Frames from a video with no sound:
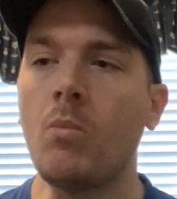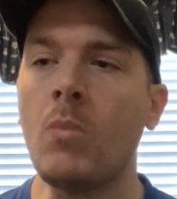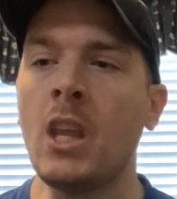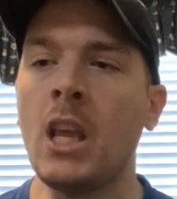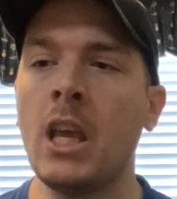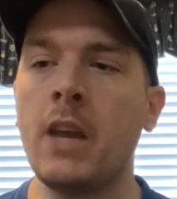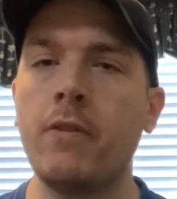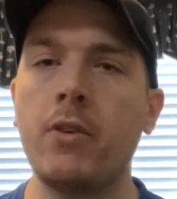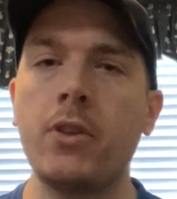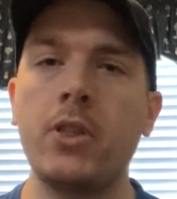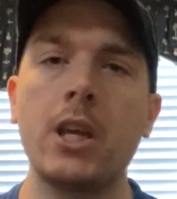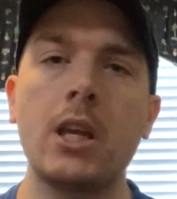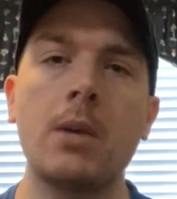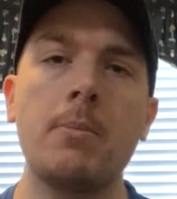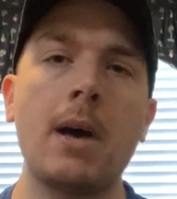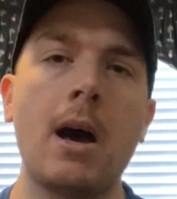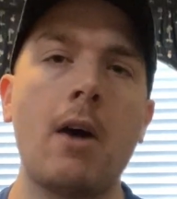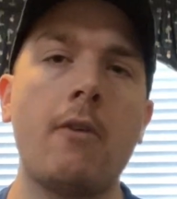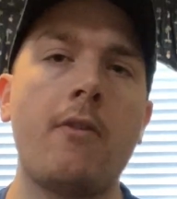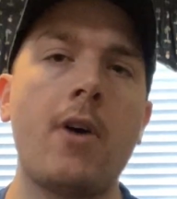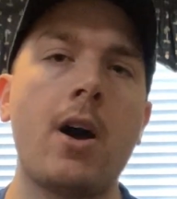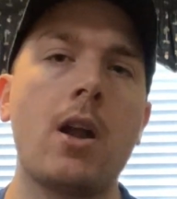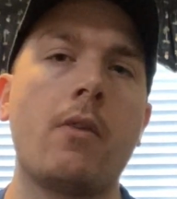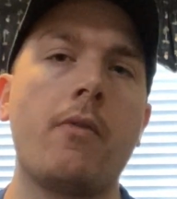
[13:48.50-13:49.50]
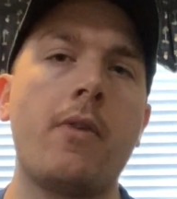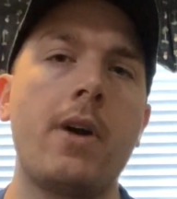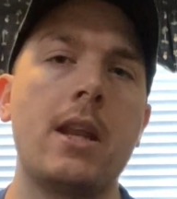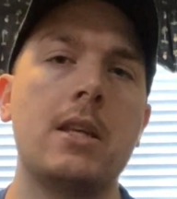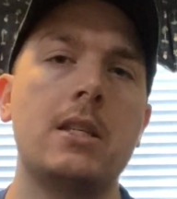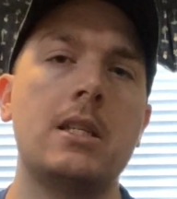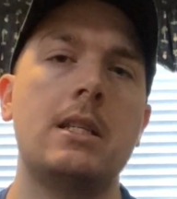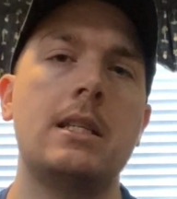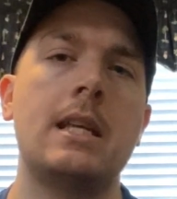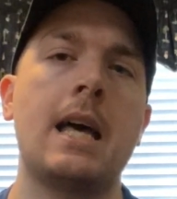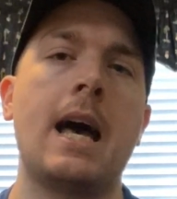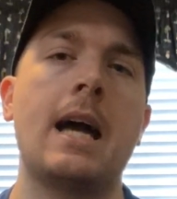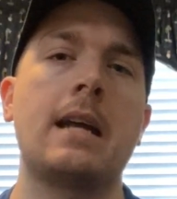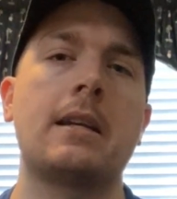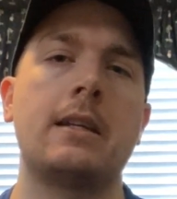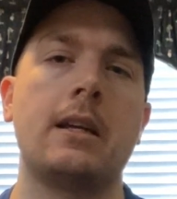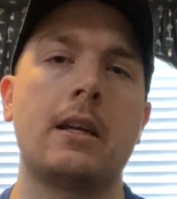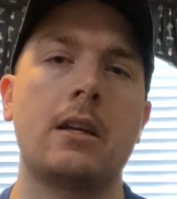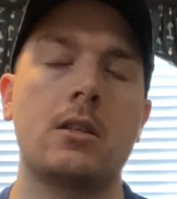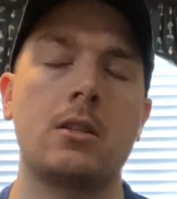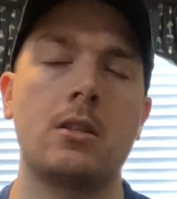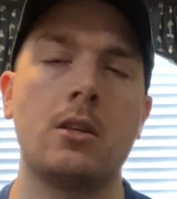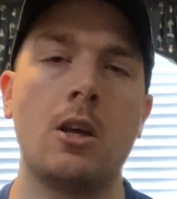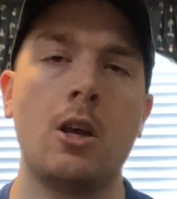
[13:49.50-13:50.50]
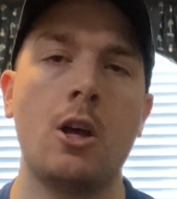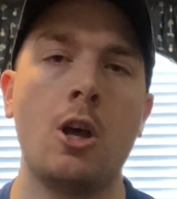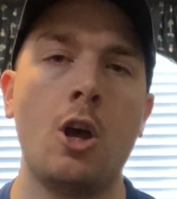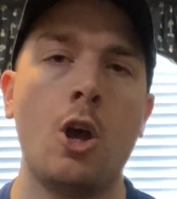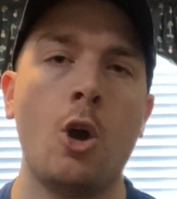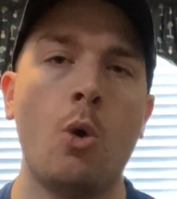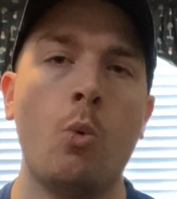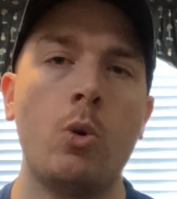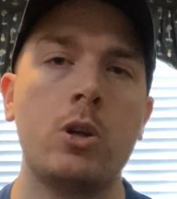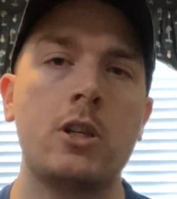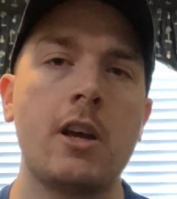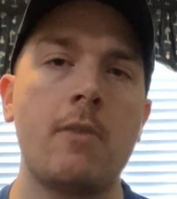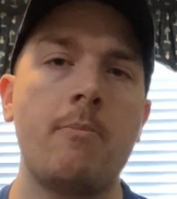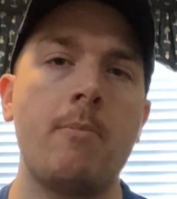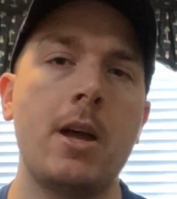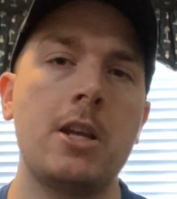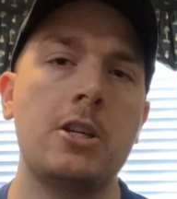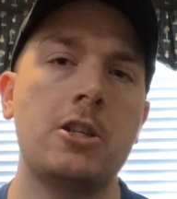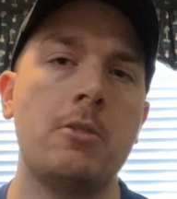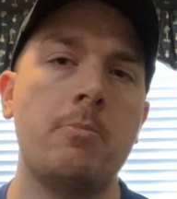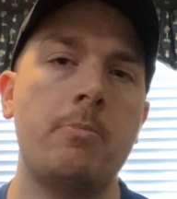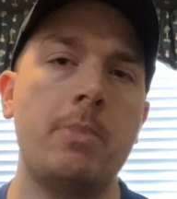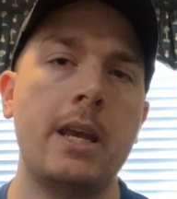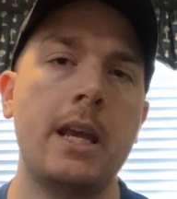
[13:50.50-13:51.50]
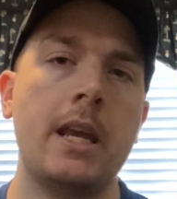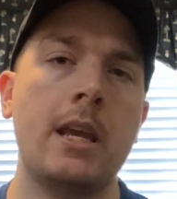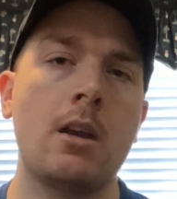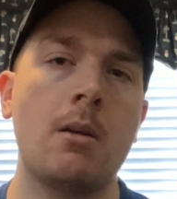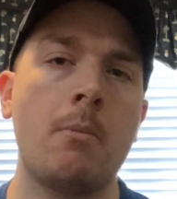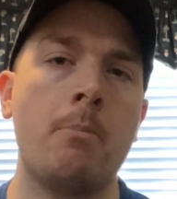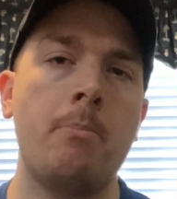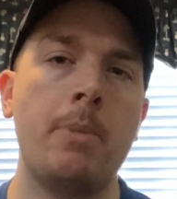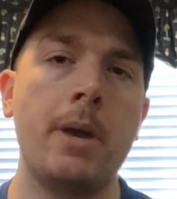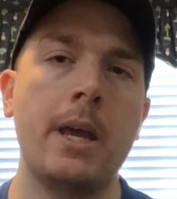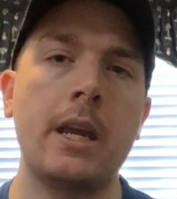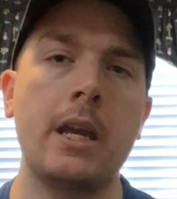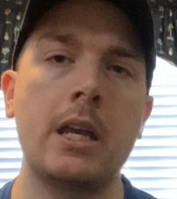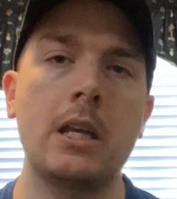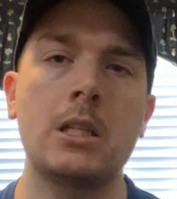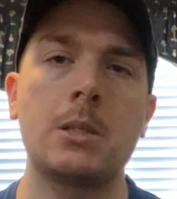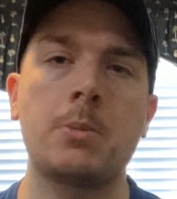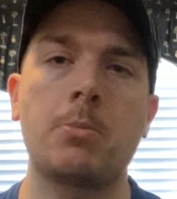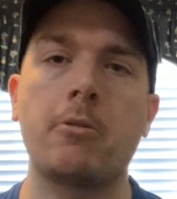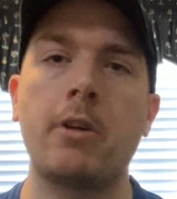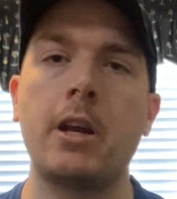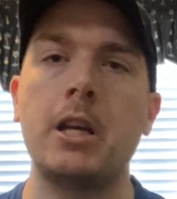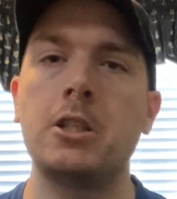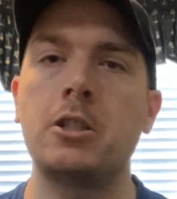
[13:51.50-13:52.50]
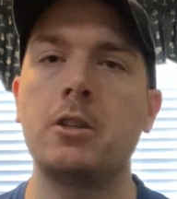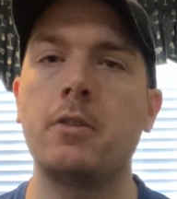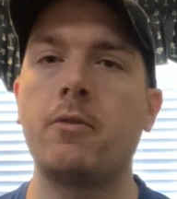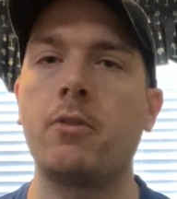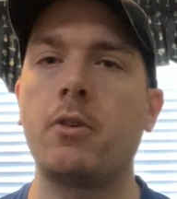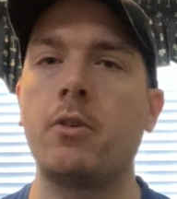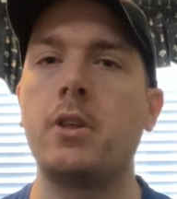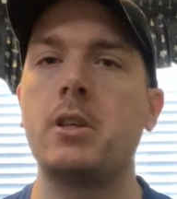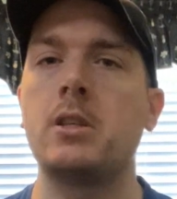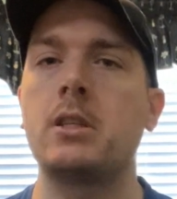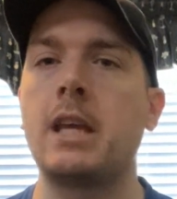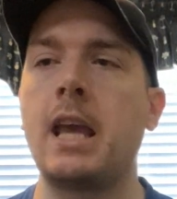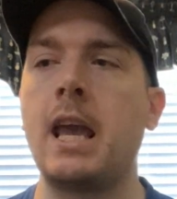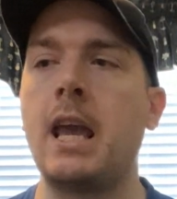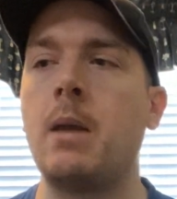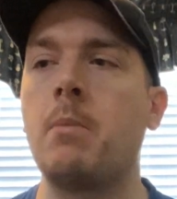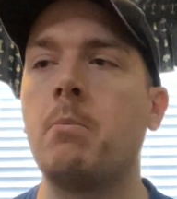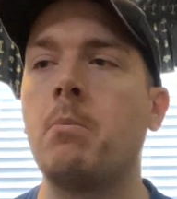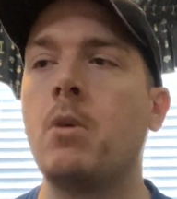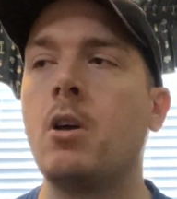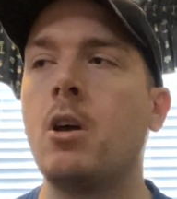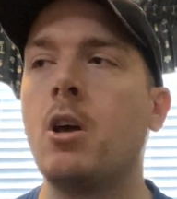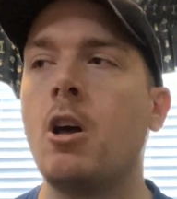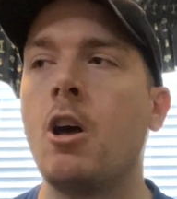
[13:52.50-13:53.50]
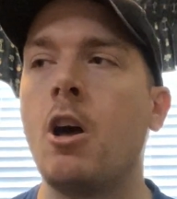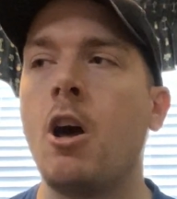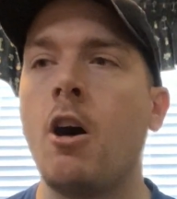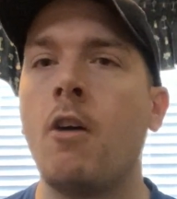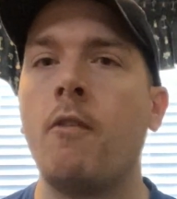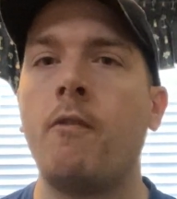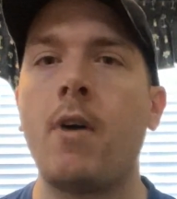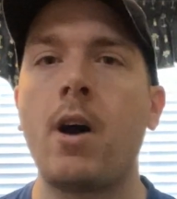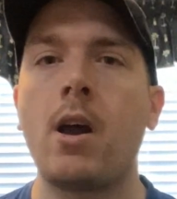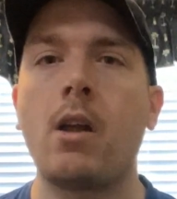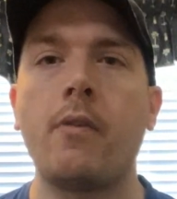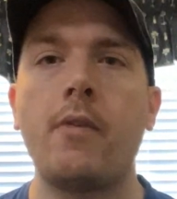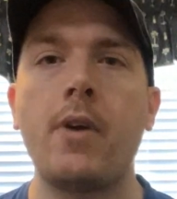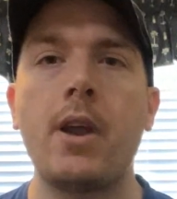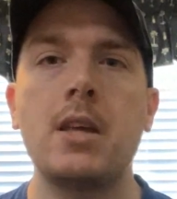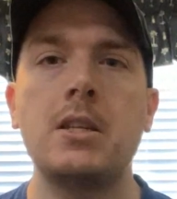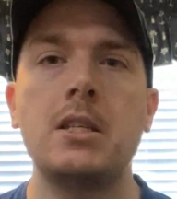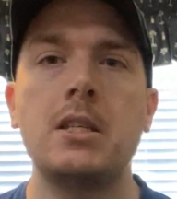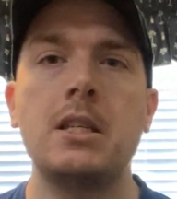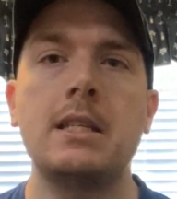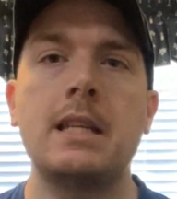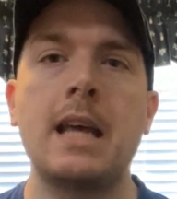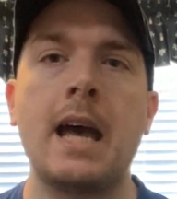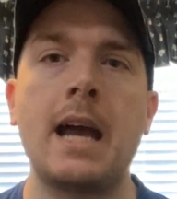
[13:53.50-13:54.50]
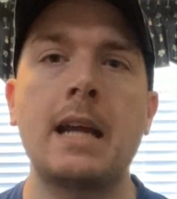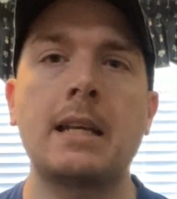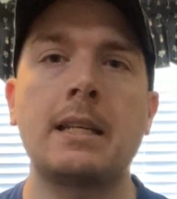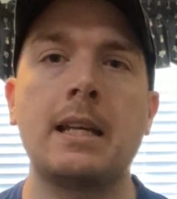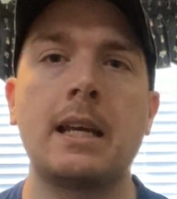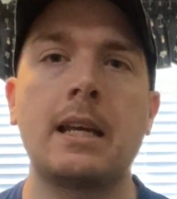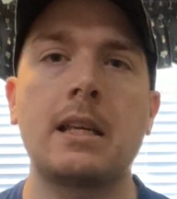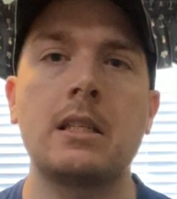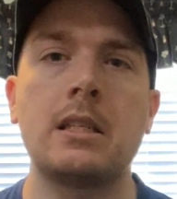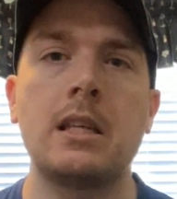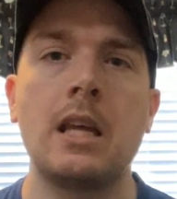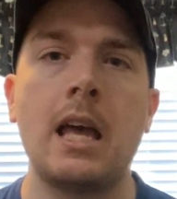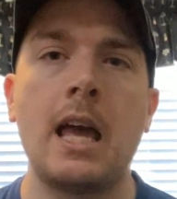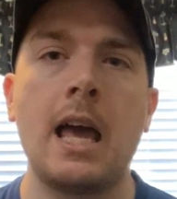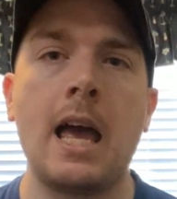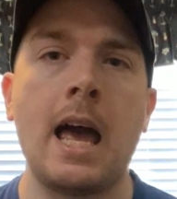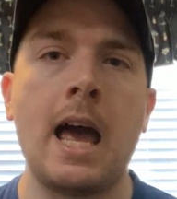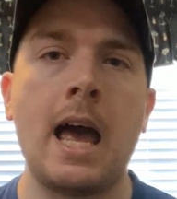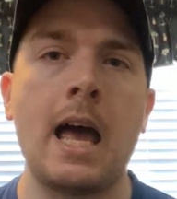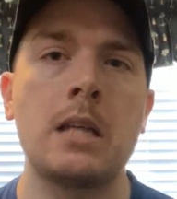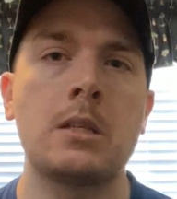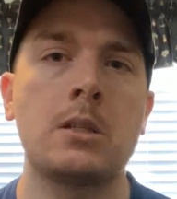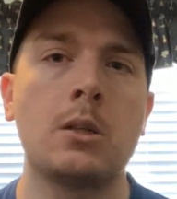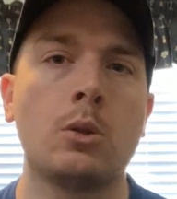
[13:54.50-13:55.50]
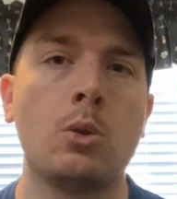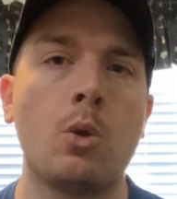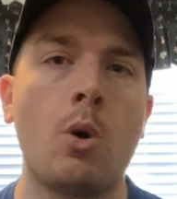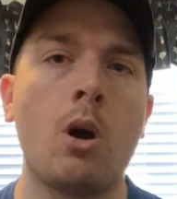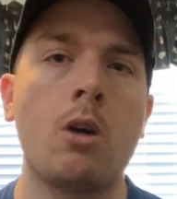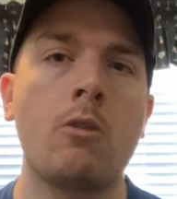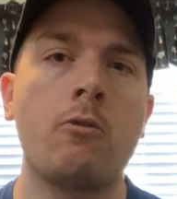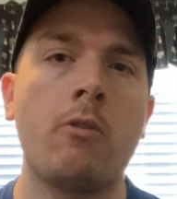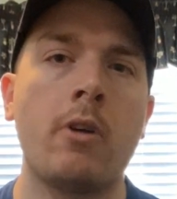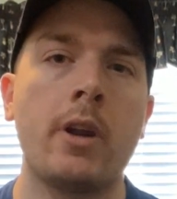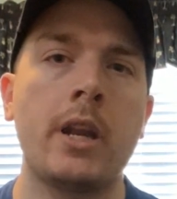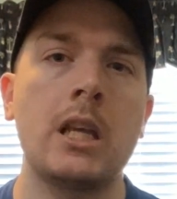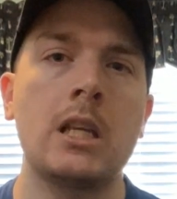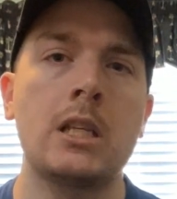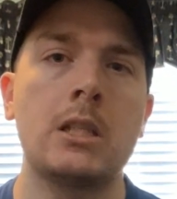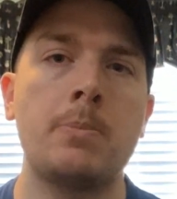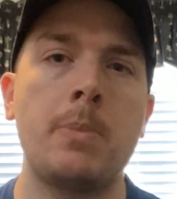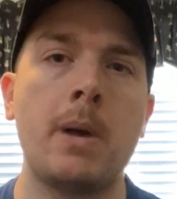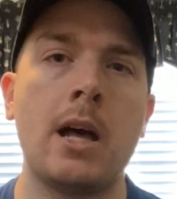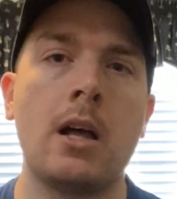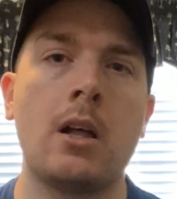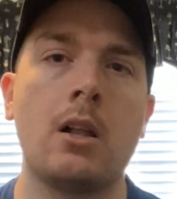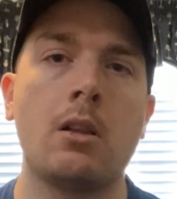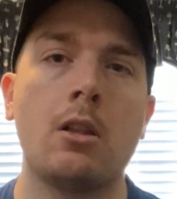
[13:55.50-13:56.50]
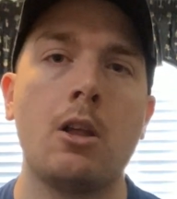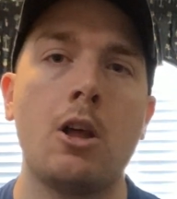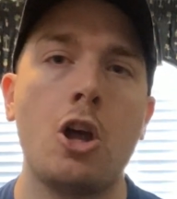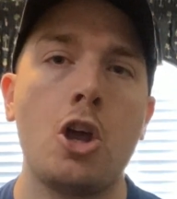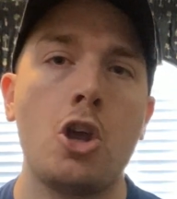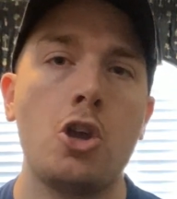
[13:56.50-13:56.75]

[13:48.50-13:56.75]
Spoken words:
If you think about Final Fantasy Tactics, which I've mentioned being a big inspiration for this game, Final Fantasy Tactics has a long-running spell.